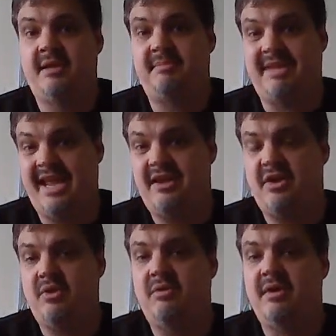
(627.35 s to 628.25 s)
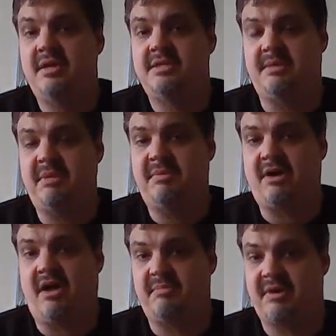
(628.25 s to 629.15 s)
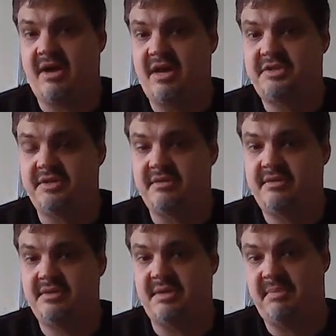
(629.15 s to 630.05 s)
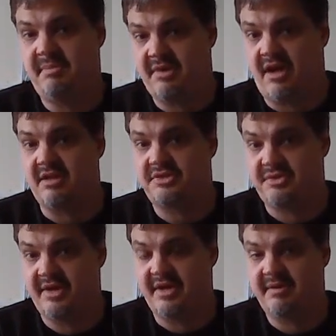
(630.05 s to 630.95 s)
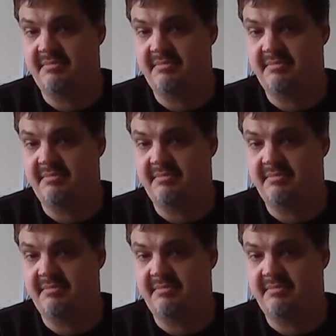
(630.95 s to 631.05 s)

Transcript: Piano, some people call it percussion, some people call it string,